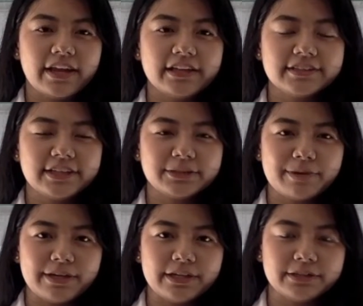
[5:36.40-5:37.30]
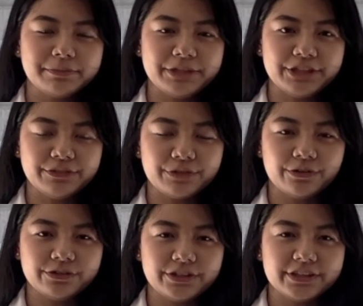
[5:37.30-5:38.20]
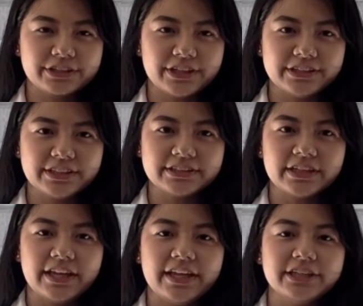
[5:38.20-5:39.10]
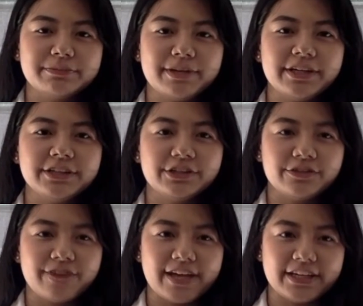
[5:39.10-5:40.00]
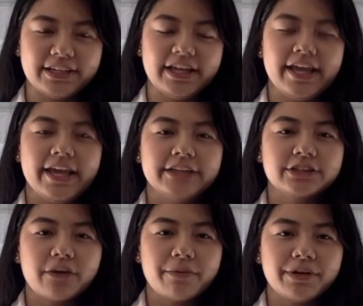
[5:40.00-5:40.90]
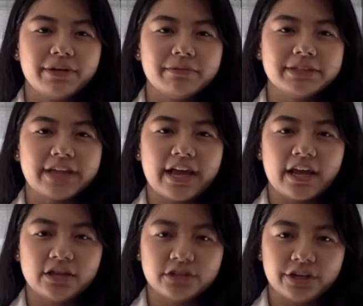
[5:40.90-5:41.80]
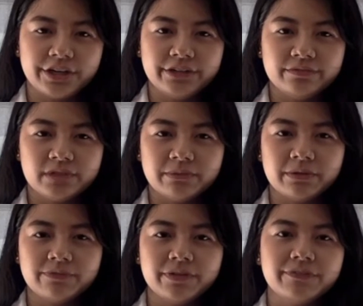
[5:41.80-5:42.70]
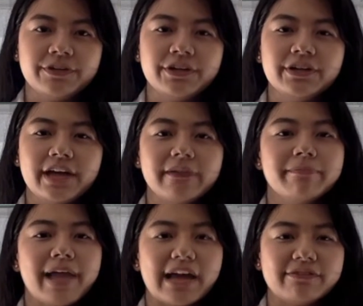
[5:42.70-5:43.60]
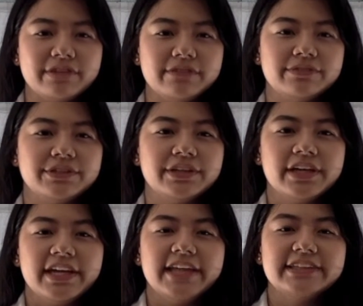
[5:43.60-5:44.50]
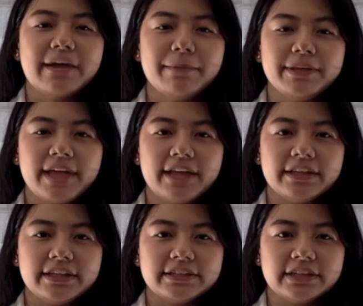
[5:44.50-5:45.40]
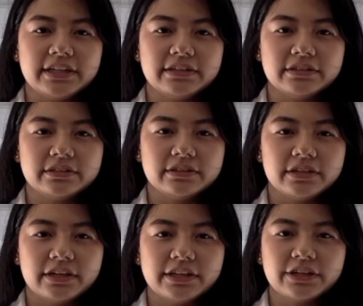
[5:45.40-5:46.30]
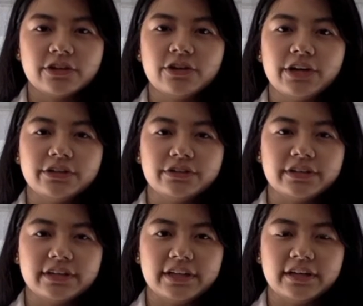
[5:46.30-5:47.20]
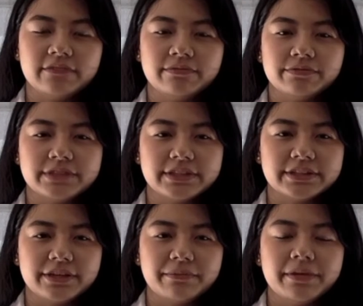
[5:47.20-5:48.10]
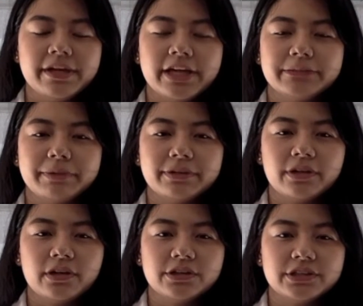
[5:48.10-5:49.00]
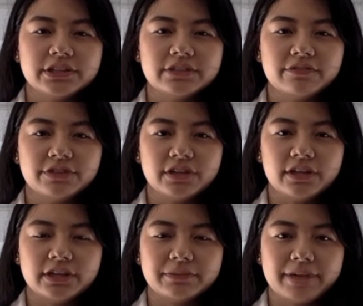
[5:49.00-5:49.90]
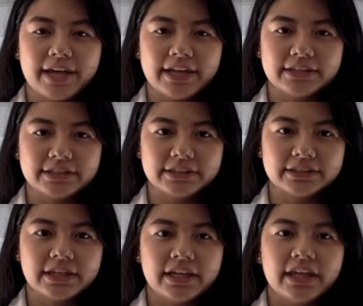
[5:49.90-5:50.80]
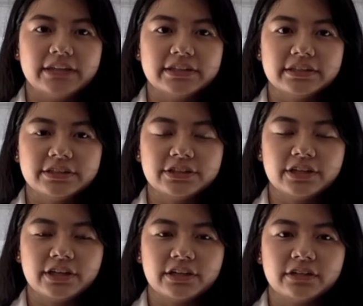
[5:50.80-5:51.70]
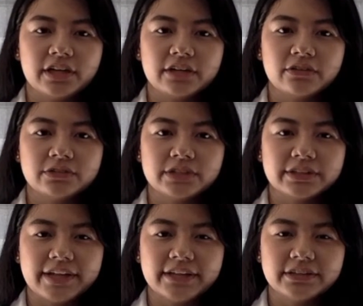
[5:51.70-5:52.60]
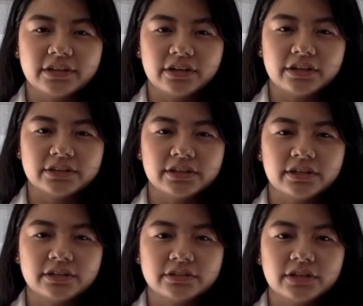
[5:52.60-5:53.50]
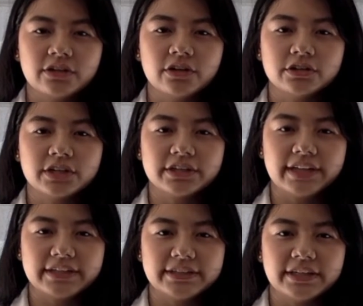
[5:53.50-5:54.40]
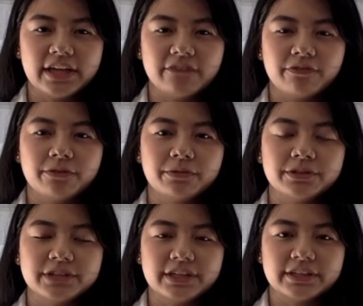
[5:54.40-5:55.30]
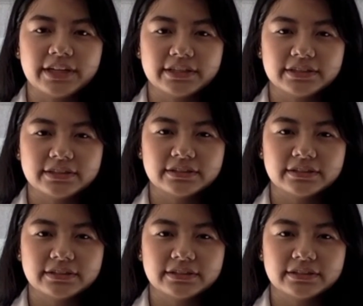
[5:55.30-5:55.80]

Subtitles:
last Leishmania species we're going to discuss is the Leishmania donovani. Its common name is Kala azar, dum-dum fever, and black fever. Its habitat is the reticular endothelial system. Its pathology is the visual leishmaniasis. Its additional diagnostic tests are serological testing and formal gel tests.